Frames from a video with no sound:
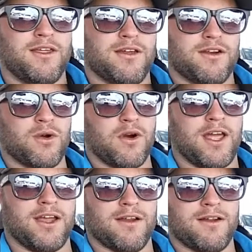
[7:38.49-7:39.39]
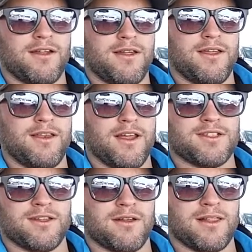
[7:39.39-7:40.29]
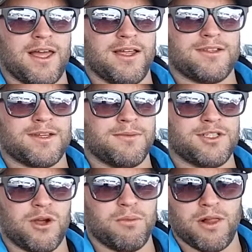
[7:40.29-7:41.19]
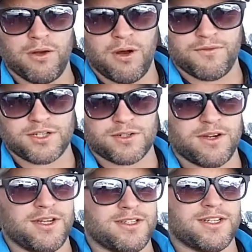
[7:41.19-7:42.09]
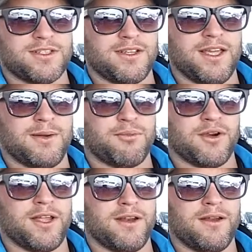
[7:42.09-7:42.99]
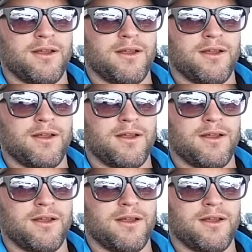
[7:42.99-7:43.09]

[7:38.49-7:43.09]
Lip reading: your door hanger doesn't look like some Joe Blow off the street just hit print